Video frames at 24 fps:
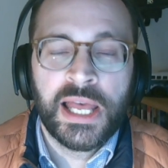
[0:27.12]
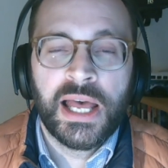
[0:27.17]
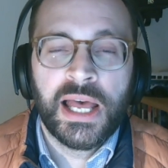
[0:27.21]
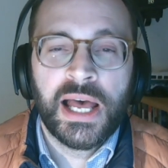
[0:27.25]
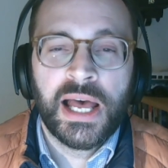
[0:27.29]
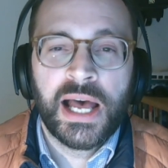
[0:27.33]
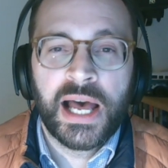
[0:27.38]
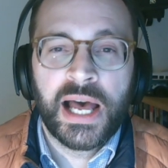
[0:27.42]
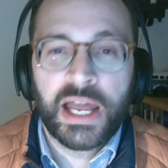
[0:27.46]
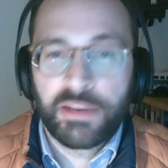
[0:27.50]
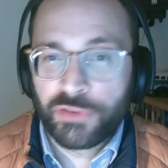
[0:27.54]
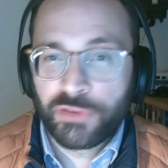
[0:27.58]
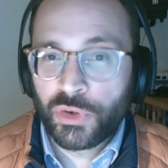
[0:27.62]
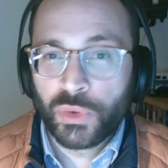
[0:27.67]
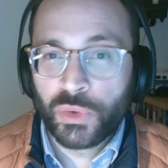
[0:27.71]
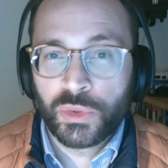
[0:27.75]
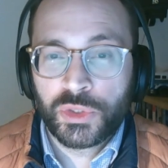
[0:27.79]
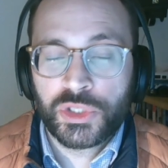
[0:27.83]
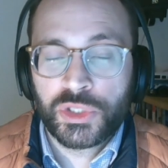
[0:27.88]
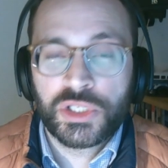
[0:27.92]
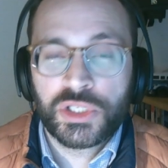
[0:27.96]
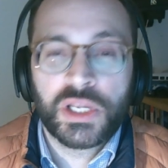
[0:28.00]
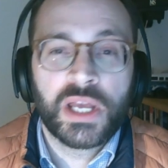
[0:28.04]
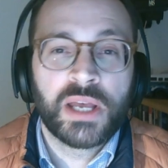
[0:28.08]
and of
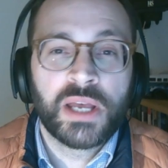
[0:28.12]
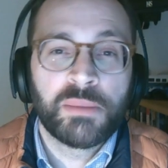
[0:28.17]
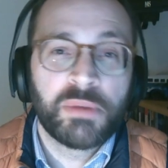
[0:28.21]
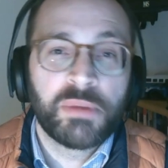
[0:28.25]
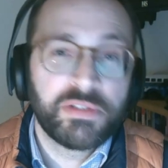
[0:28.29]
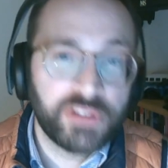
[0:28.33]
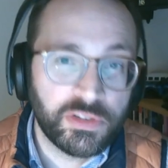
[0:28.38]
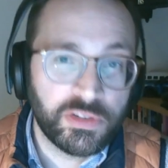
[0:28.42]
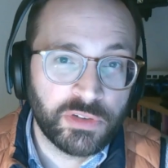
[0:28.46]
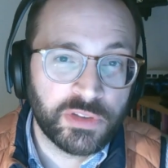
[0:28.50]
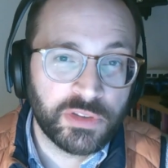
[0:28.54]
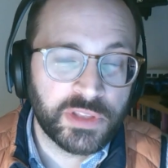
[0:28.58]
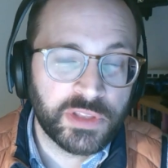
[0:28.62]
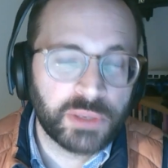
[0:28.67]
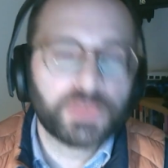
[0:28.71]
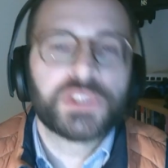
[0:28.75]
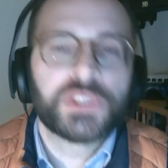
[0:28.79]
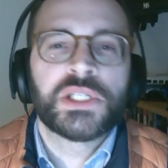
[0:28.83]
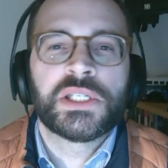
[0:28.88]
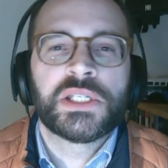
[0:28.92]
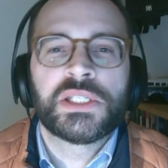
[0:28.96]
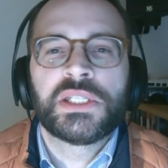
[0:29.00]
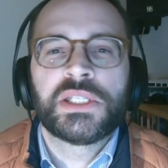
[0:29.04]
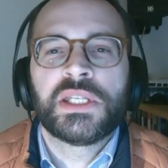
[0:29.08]
course my favorite thing, which
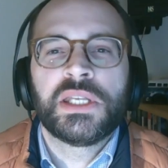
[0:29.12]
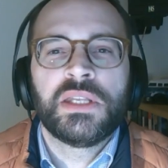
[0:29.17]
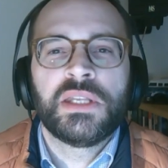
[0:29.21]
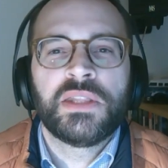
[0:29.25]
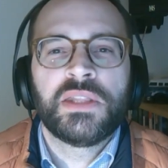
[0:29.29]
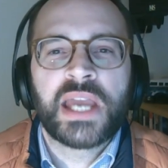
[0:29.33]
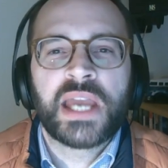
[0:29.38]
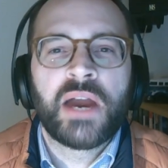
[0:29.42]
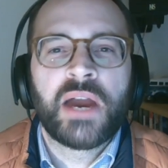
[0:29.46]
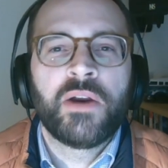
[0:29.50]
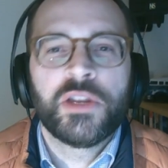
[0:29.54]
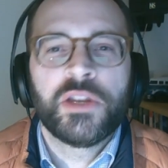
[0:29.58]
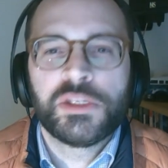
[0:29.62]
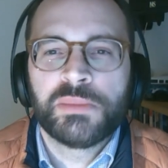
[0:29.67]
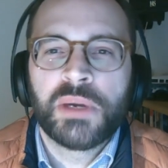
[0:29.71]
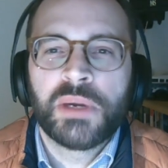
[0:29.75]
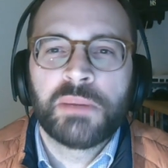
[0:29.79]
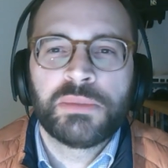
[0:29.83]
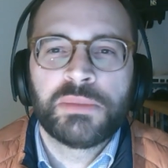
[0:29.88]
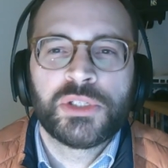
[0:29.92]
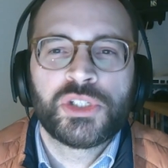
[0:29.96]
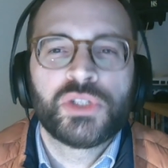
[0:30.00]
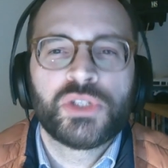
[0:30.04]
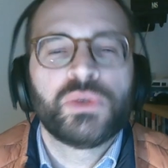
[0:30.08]
is the carriage
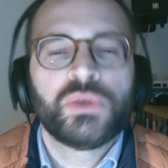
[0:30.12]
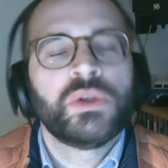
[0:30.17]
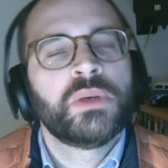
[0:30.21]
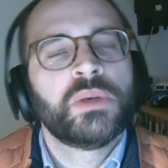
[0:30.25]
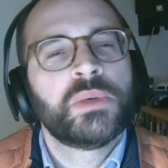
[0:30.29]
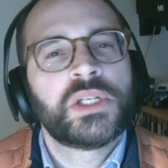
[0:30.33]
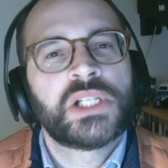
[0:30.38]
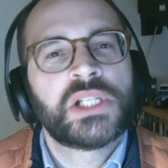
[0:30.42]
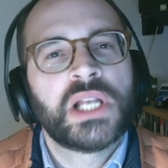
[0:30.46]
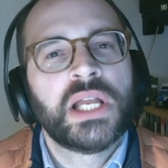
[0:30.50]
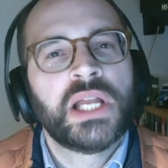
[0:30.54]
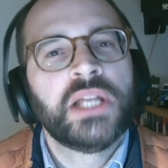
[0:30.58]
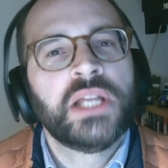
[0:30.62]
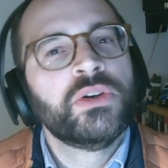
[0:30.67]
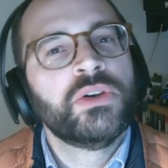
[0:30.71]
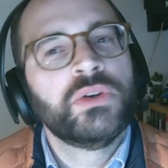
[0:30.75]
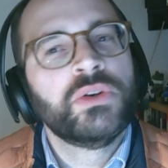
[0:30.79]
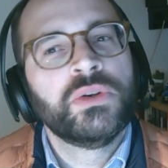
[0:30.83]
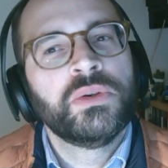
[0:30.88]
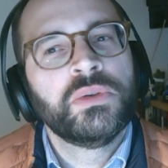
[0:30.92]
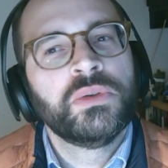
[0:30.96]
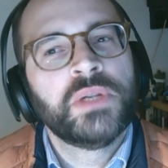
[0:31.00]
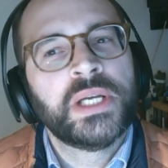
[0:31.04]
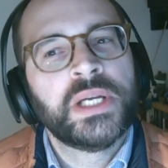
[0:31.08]
map to show you which line you're
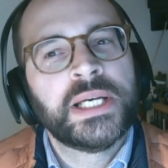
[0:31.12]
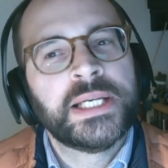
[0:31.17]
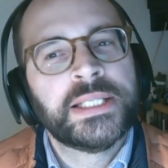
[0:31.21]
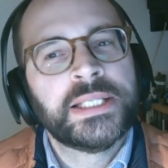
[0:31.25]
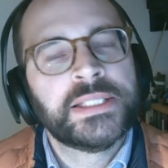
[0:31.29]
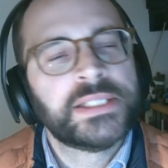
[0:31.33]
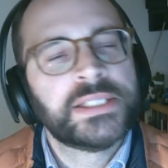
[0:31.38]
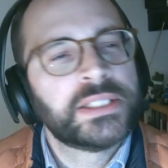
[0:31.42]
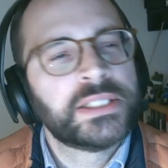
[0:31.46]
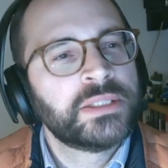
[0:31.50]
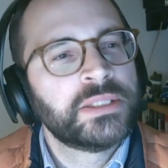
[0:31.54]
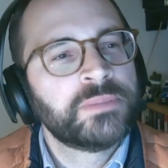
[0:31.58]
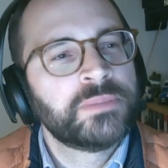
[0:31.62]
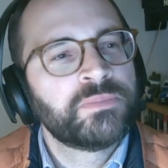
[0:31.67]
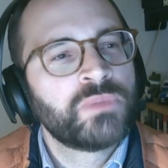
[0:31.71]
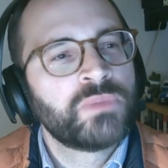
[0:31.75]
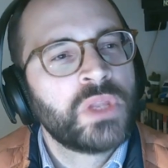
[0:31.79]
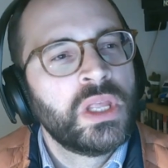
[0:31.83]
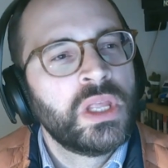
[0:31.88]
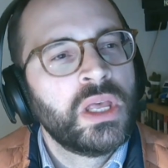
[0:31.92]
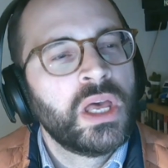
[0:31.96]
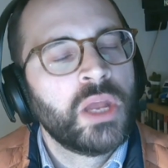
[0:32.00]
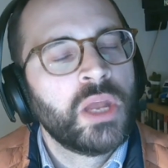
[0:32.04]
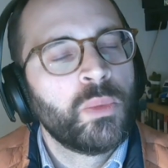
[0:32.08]
on
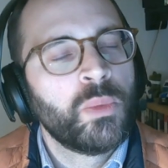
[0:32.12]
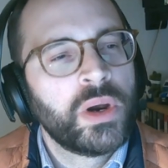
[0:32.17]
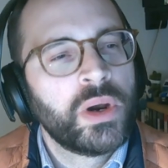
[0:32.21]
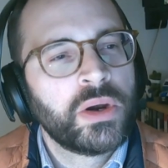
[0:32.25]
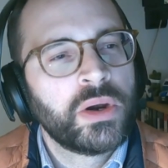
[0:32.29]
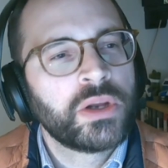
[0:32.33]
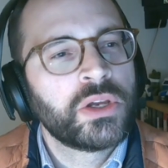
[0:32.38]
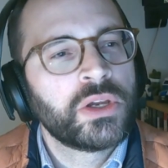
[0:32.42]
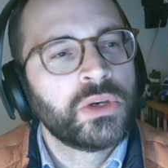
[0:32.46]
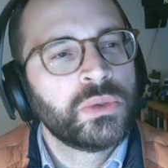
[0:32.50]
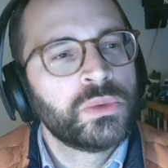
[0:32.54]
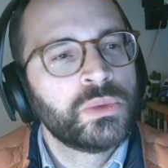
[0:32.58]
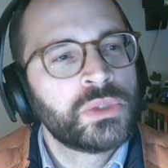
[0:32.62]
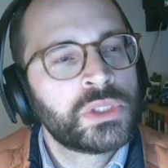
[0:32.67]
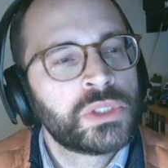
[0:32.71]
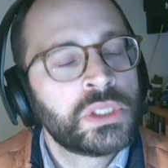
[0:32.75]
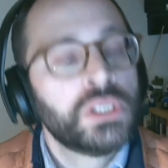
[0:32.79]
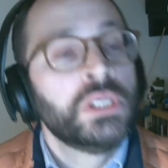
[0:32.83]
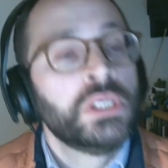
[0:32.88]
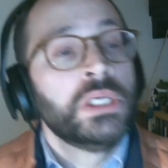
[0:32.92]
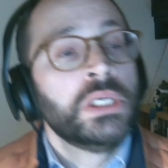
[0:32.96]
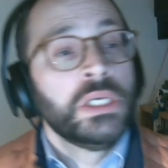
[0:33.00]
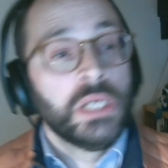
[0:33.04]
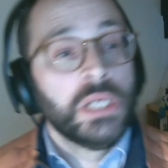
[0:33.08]
and where it goes.
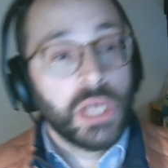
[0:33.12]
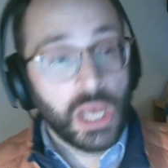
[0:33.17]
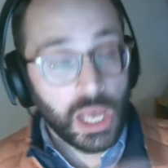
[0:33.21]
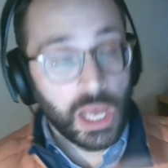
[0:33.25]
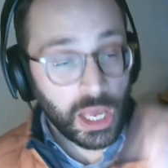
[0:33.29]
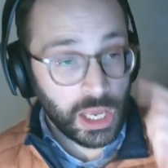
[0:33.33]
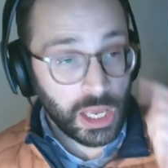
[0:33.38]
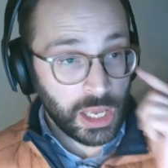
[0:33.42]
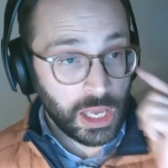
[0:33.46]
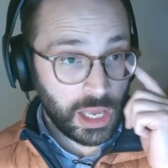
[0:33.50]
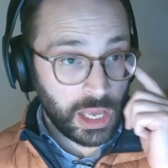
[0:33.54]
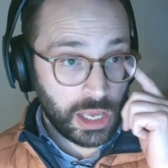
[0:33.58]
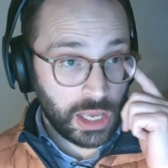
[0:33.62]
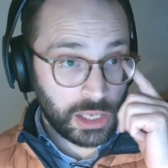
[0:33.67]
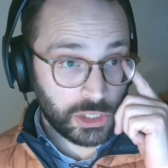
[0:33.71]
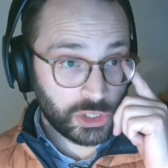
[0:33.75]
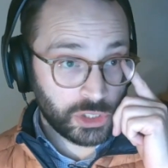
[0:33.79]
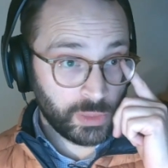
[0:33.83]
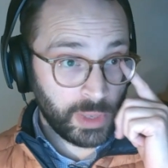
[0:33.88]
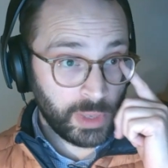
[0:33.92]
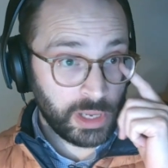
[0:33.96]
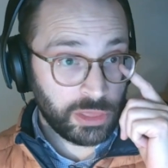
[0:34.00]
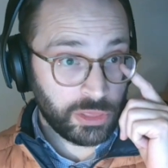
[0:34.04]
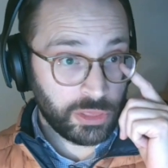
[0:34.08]

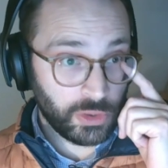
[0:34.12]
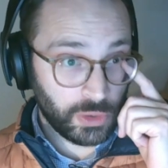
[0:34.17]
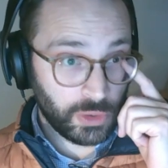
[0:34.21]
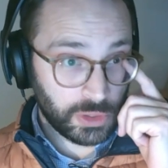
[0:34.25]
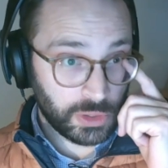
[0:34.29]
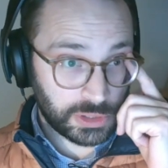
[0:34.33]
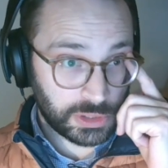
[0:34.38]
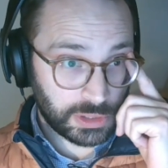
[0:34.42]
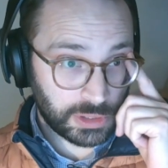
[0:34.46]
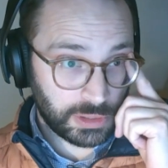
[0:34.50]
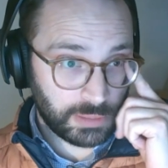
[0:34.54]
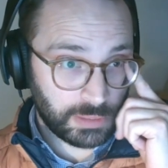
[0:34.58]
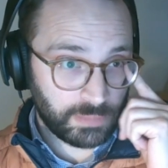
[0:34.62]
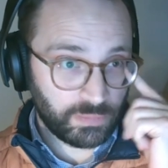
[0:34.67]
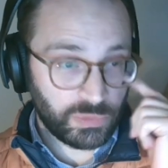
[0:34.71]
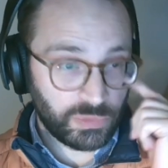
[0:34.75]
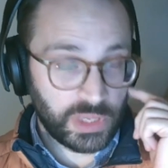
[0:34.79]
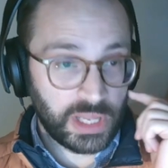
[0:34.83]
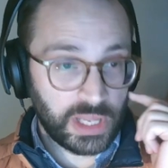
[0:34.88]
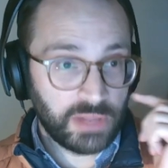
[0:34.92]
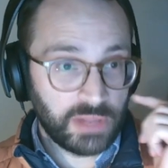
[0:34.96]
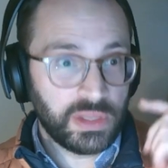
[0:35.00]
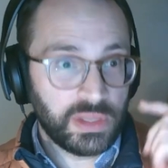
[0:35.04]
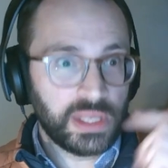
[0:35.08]
So I thought,
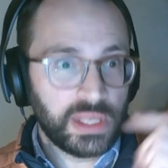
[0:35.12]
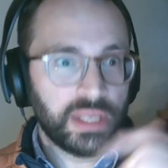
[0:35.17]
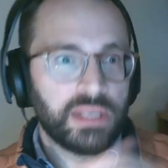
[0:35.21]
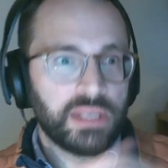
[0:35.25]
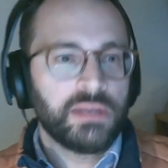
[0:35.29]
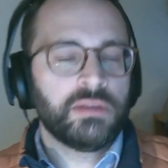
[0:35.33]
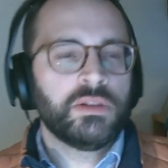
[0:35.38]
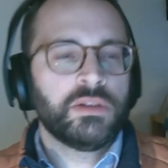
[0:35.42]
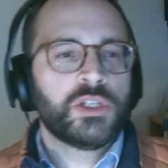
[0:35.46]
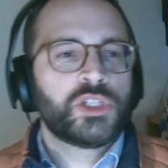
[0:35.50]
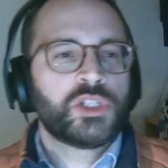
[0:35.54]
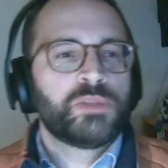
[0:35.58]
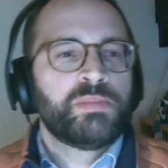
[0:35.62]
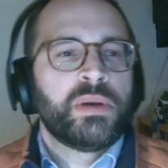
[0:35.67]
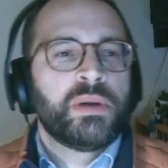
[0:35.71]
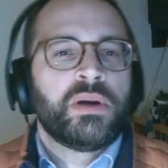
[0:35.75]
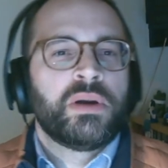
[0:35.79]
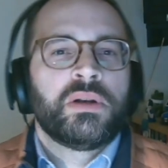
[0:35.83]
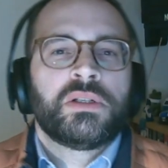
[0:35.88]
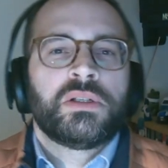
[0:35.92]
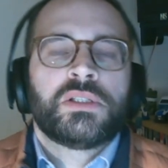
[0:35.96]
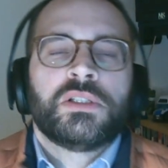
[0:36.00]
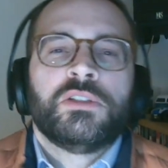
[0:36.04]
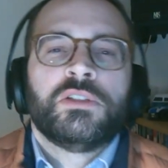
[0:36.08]
in the
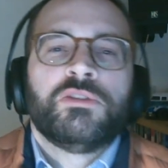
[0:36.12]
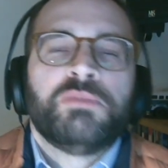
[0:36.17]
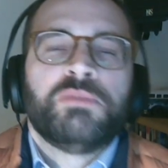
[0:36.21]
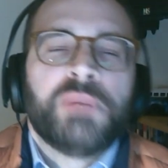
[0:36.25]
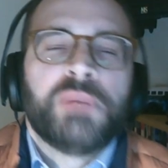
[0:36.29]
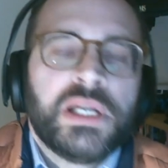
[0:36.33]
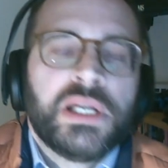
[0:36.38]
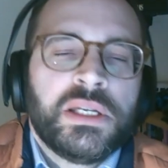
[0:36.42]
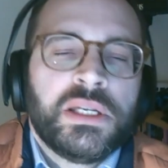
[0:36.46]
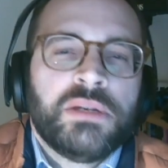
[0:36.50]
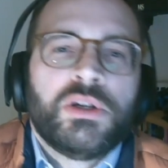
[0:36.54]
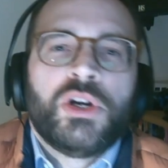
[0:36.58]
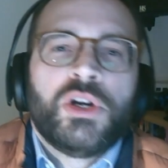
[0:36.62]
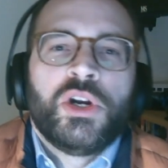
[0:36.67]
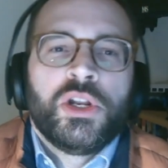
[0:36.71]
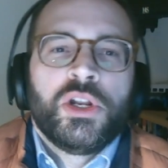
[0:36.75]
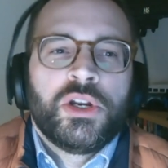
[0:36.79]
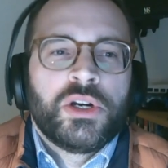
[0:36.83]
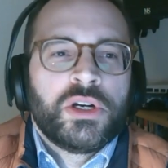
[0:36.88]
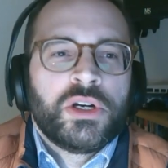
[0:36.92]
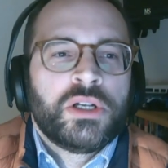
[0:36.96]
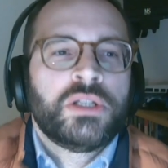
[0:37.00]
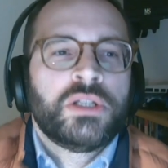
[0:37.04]
spirit of my earlier